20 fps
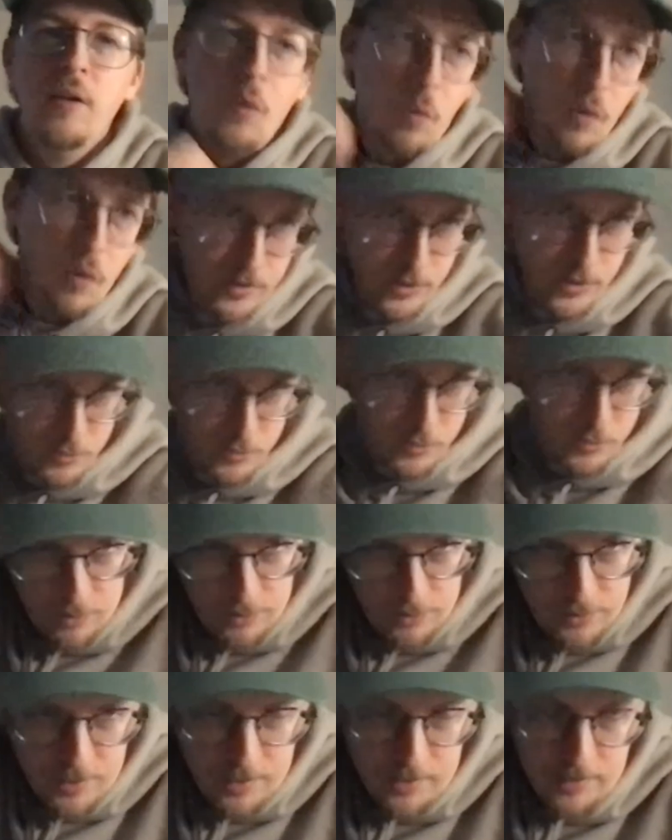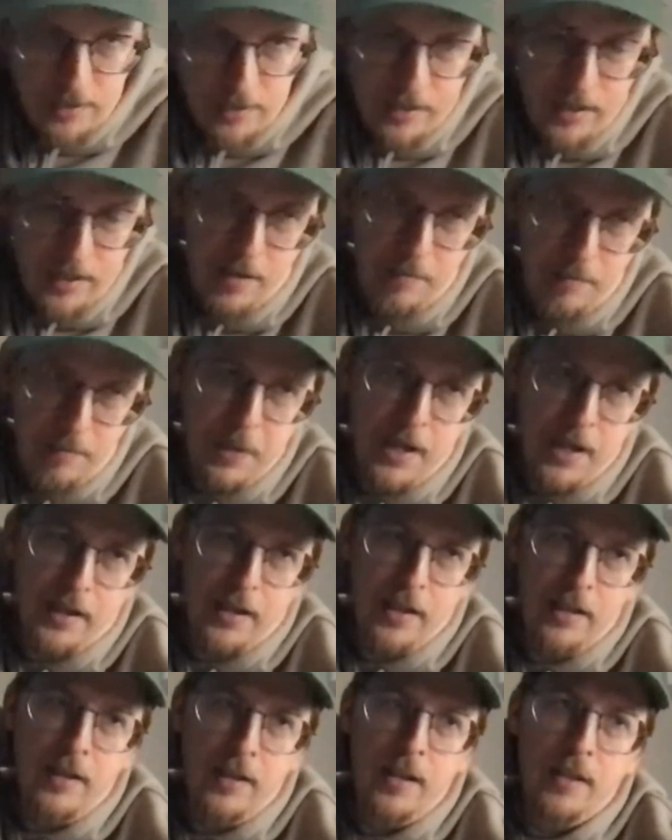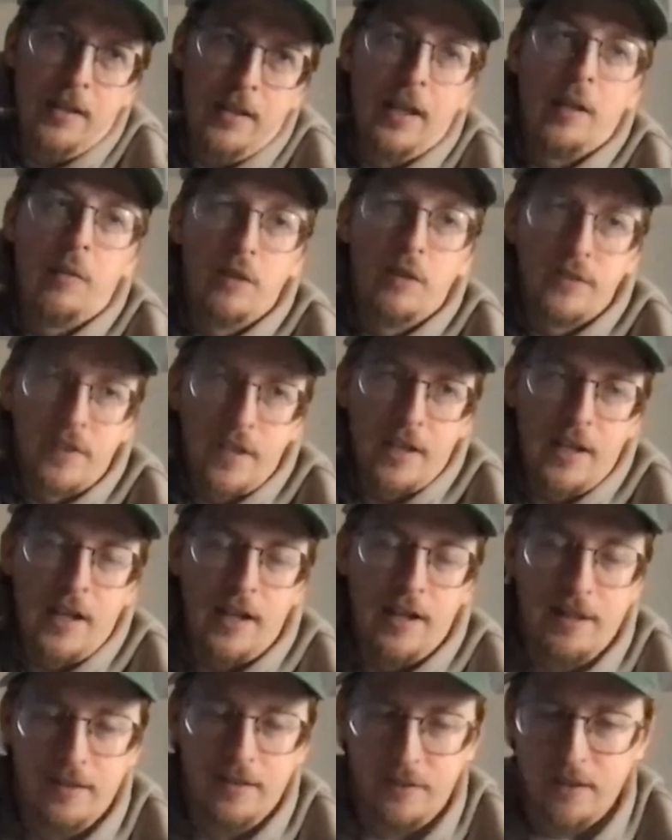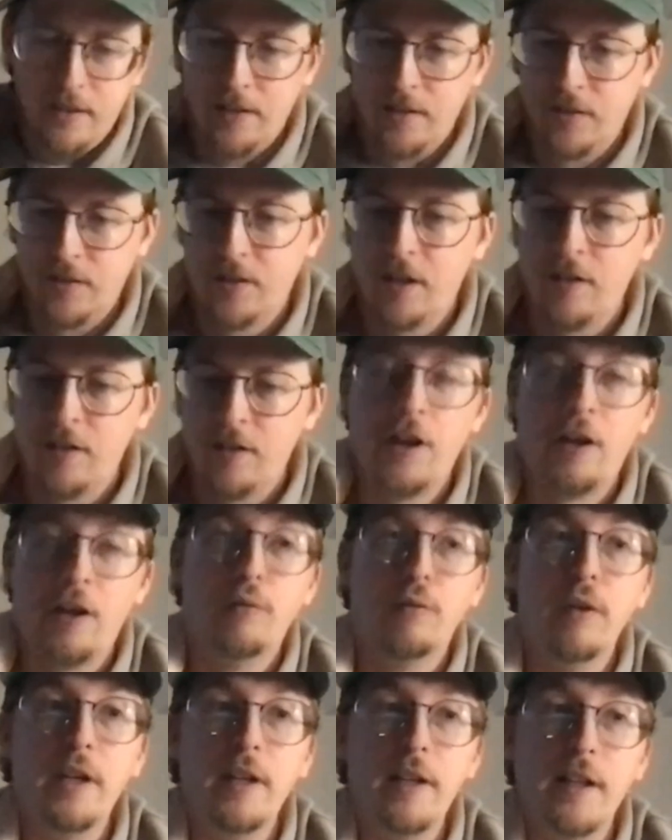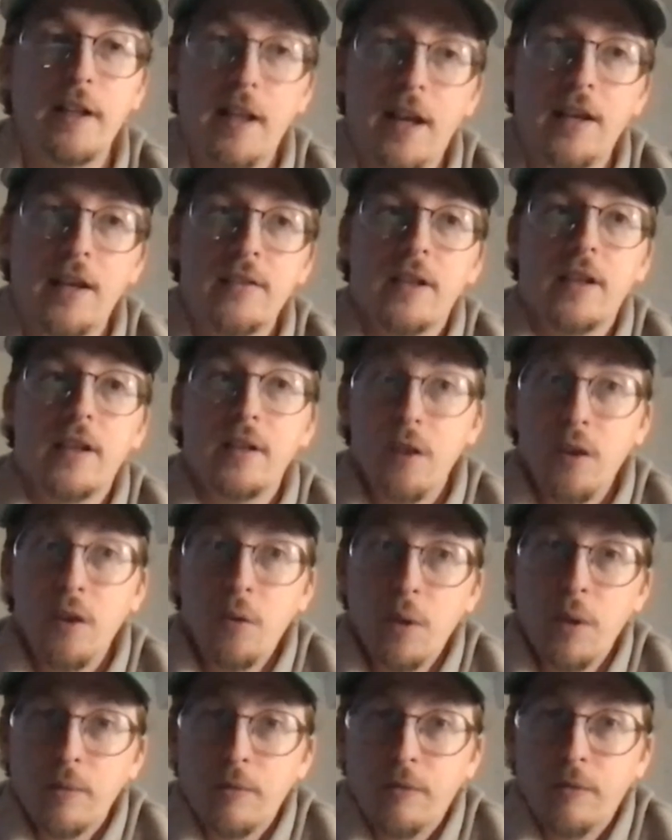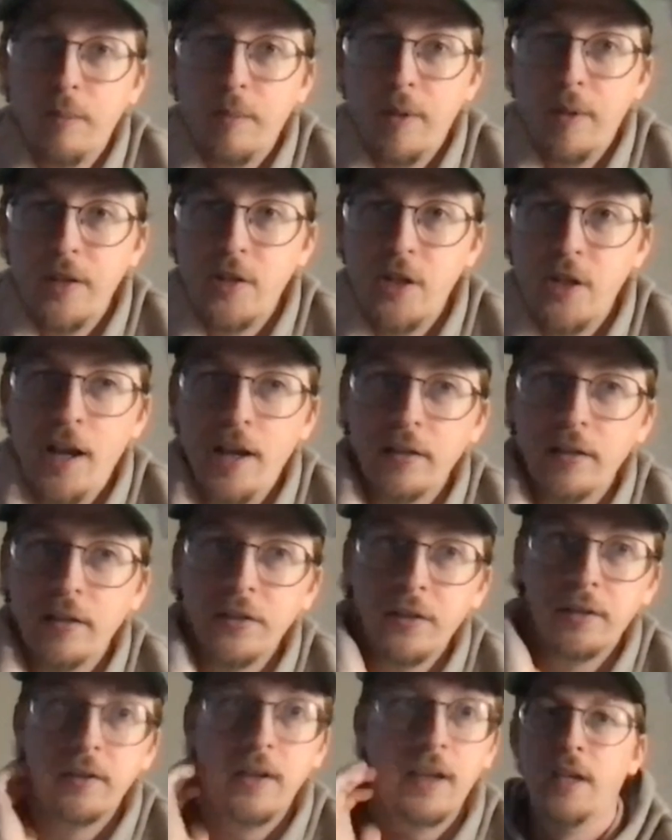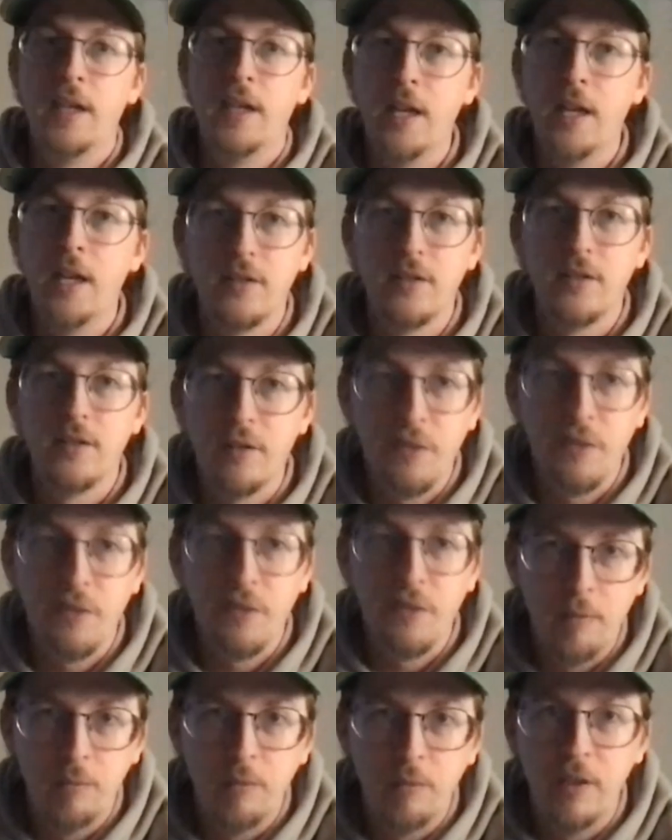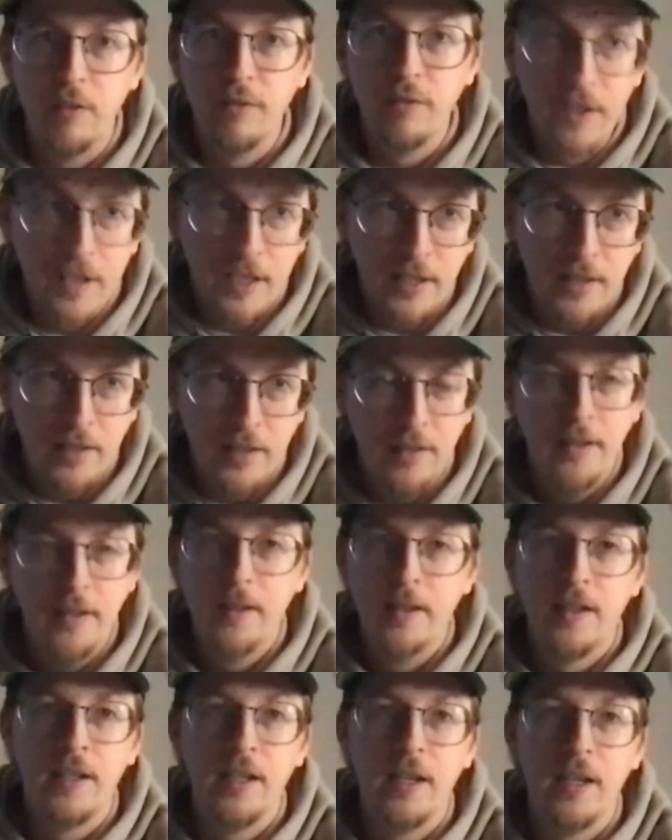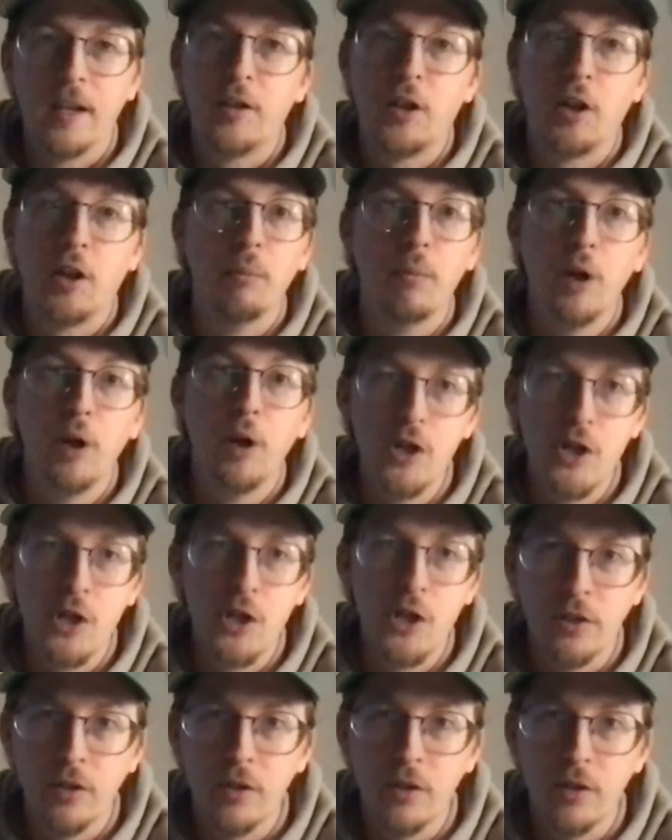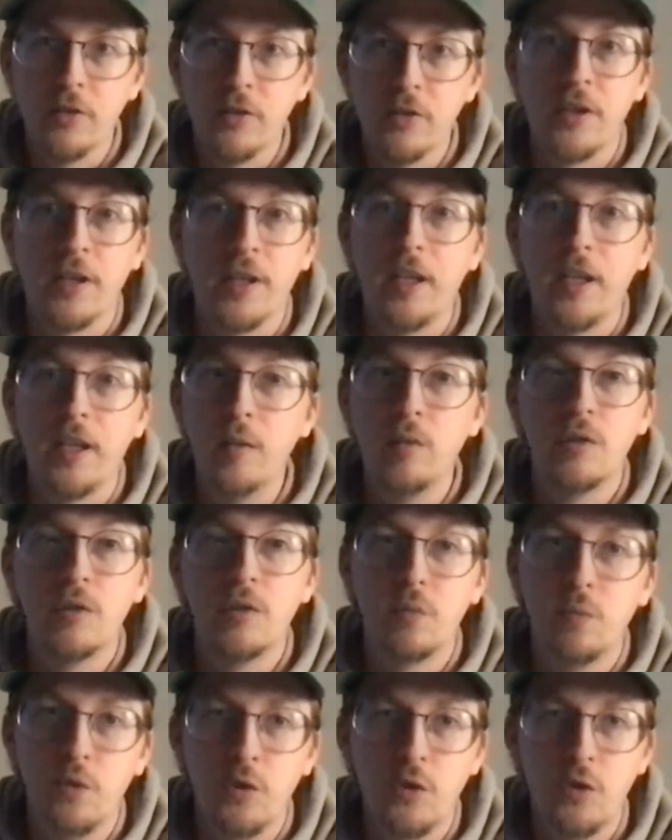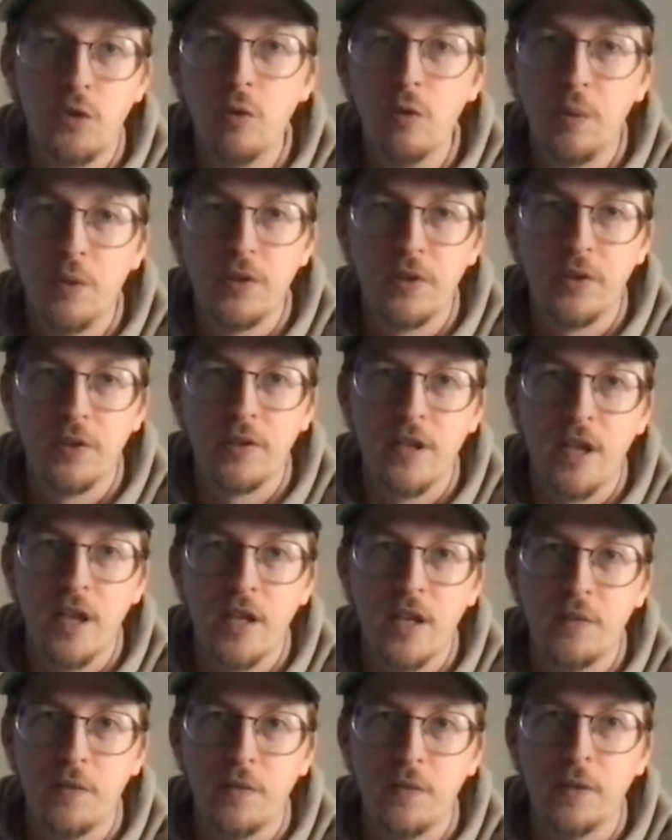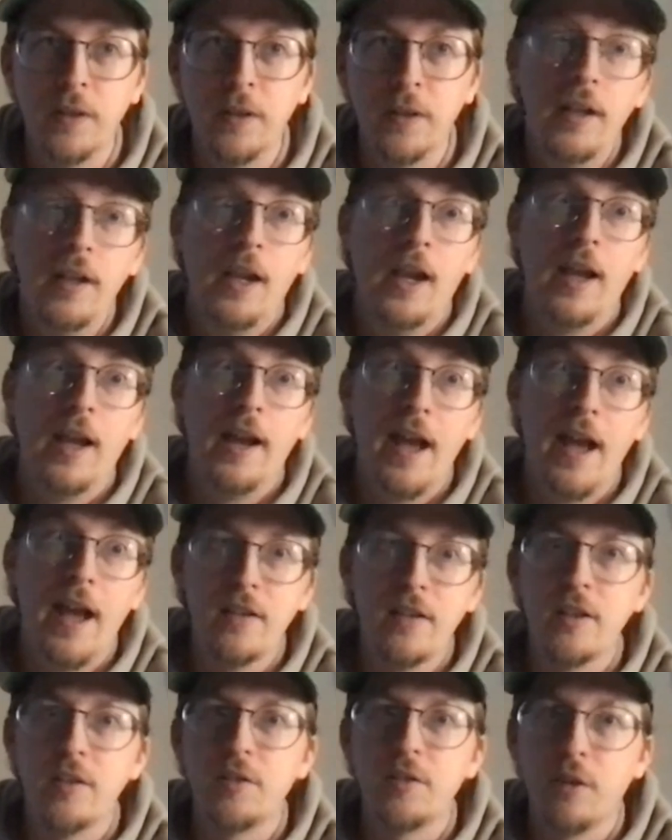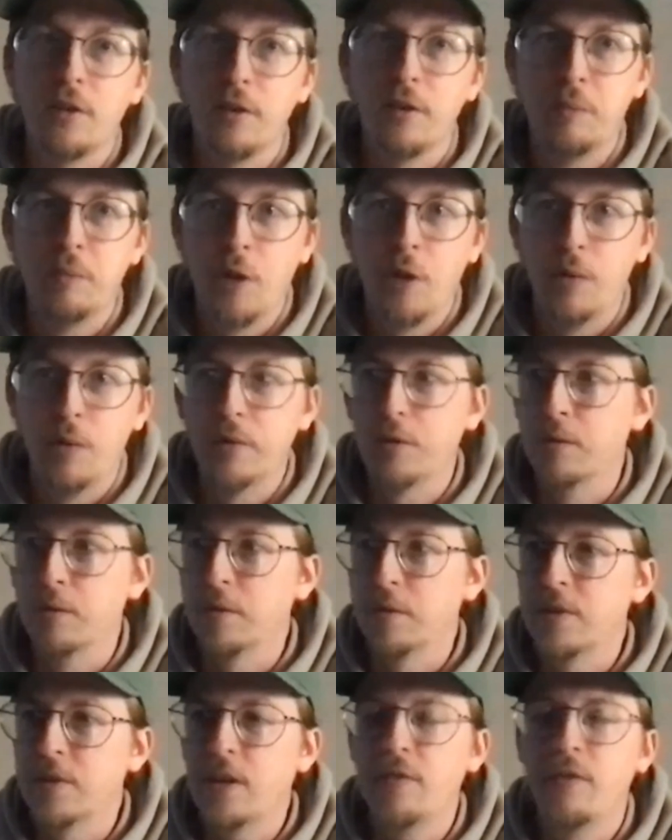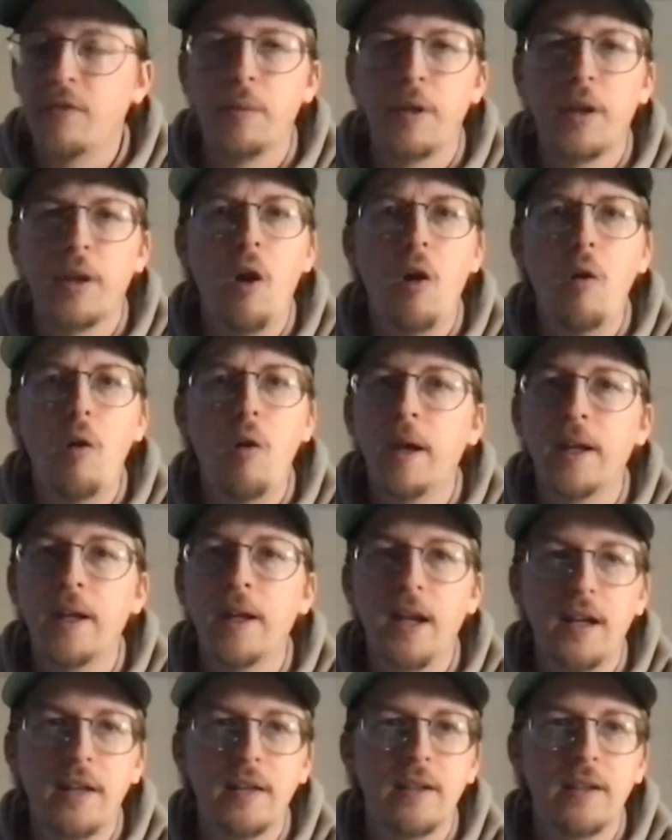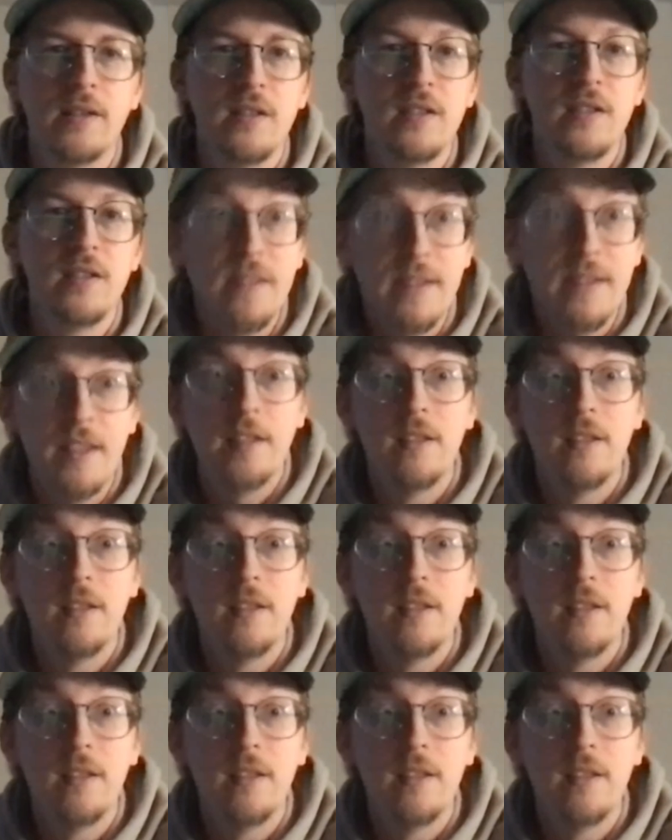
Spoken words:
Once I like got back in it, like once I got into his stuff, I realized I knew him from my childhood. Like he had stuff on MTV, he had commercials, like he was super successful. And as I started going through his stuff, I'm like, oh my God, this is